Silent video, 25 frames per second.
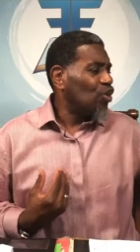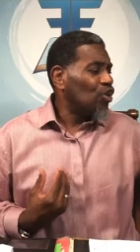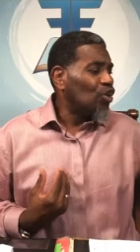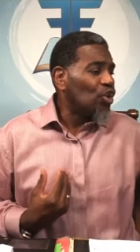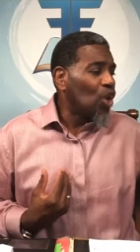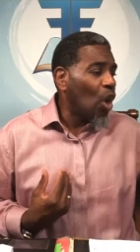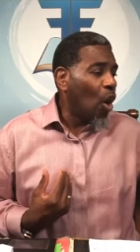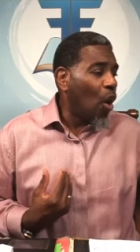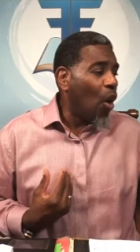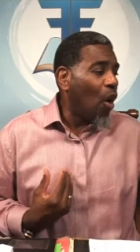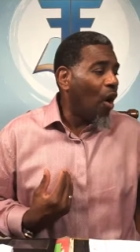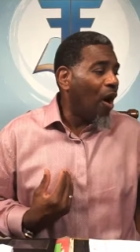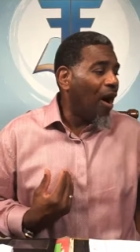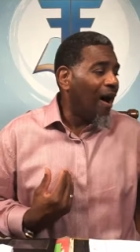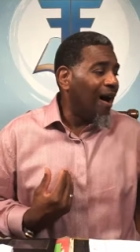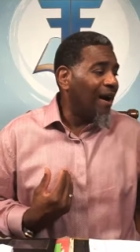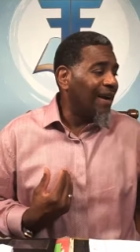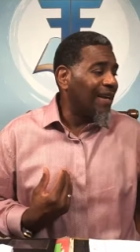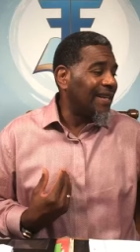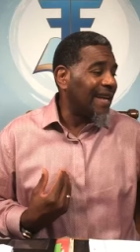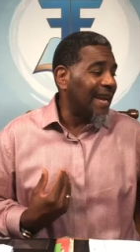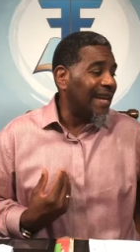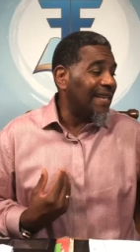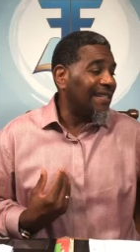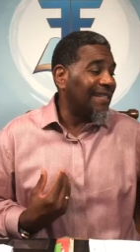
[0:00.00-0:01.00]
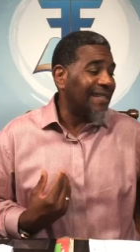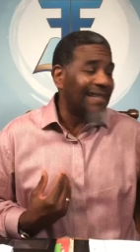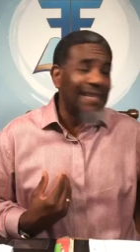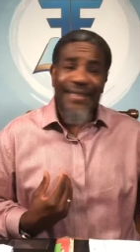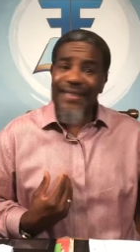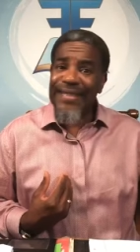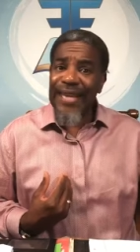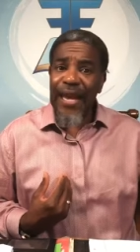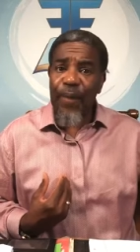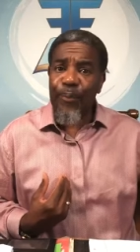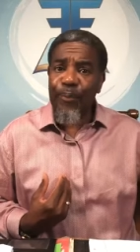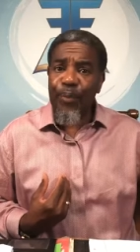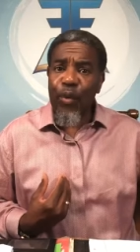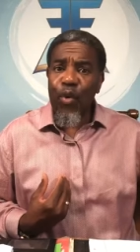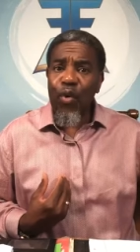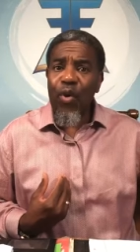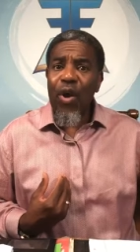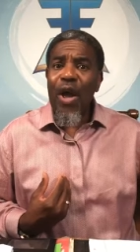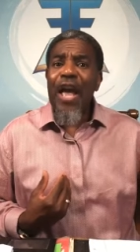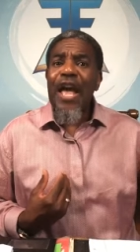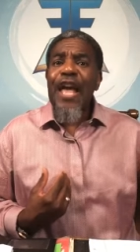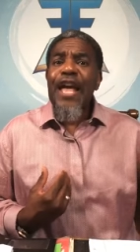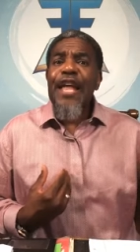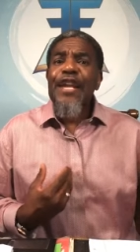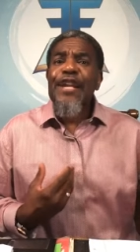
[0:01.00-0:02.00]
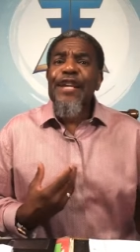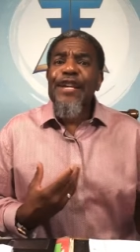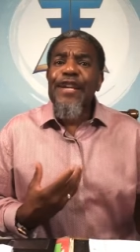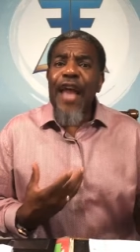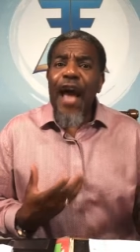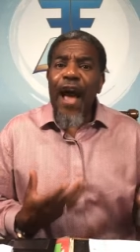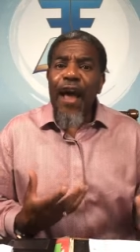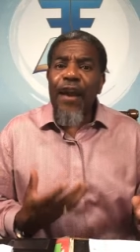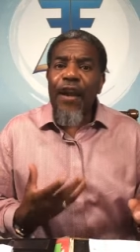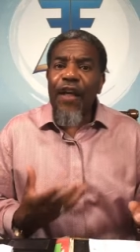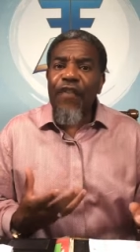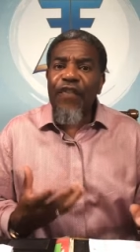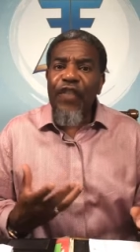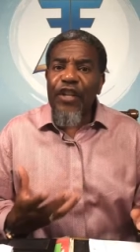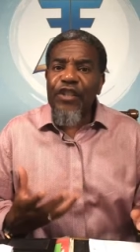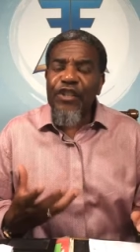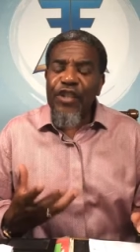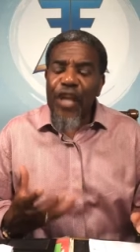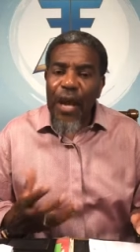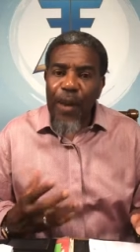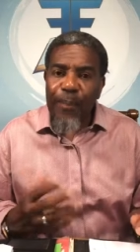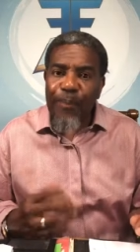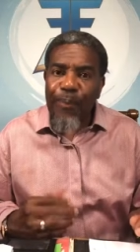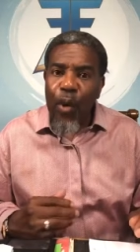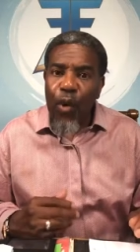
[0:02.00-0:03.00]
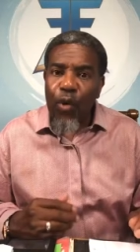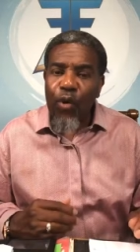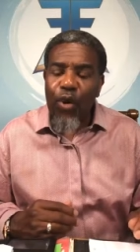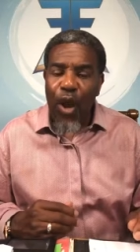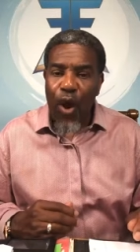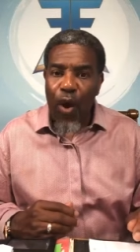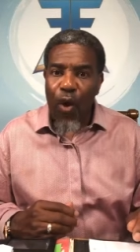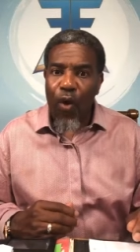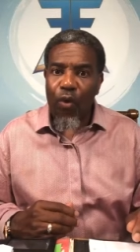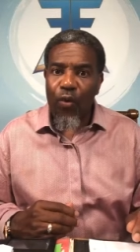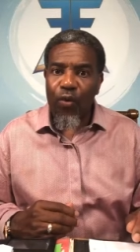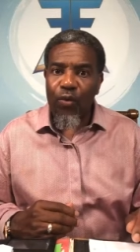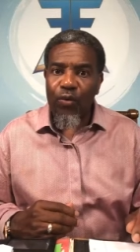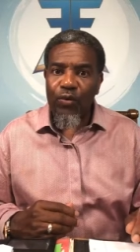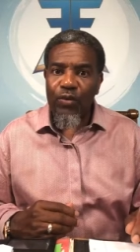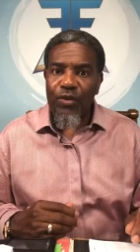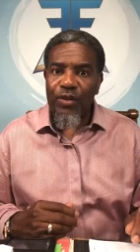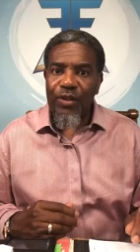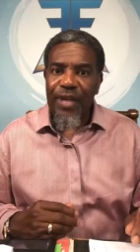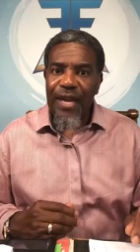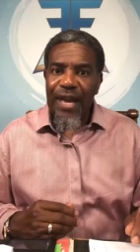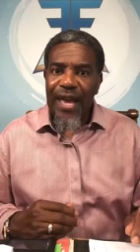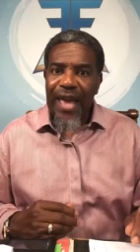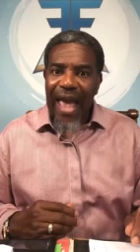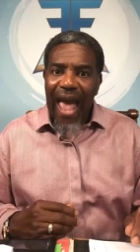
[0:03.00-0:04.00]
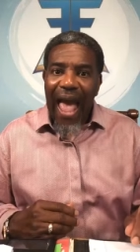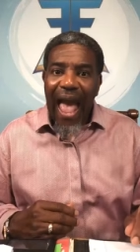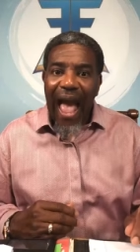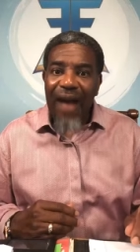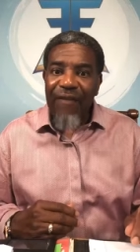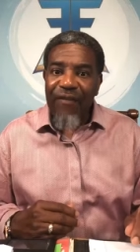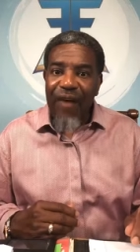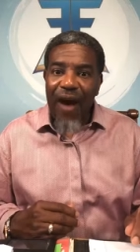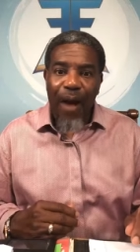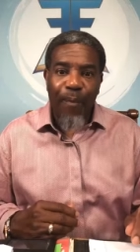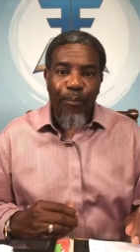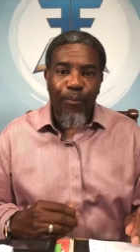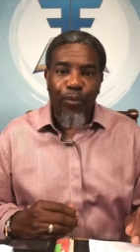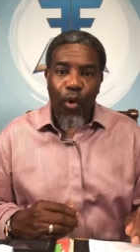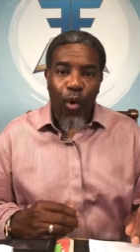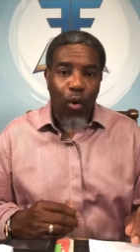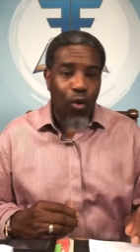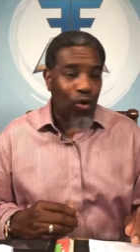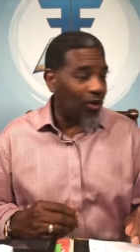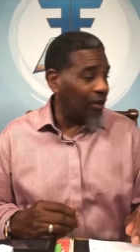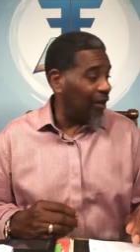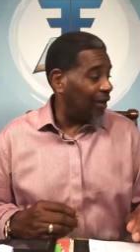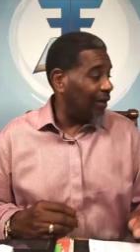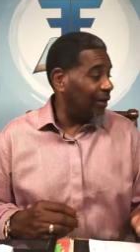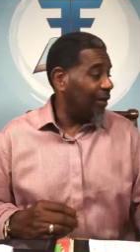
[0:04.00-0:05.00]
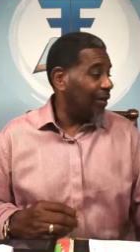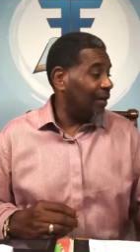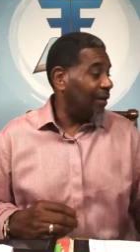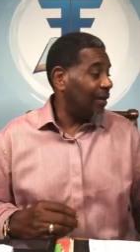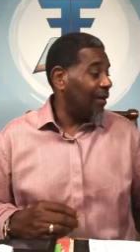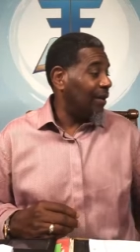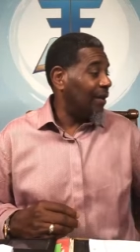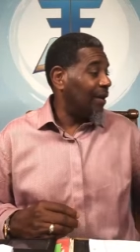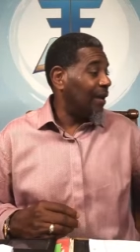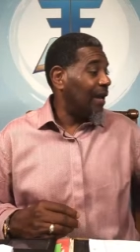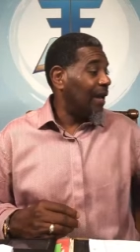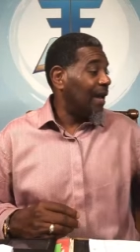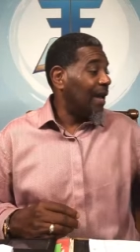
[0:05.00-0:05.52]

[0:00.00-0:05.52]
nor against the temple, none of the temple laws have I broken,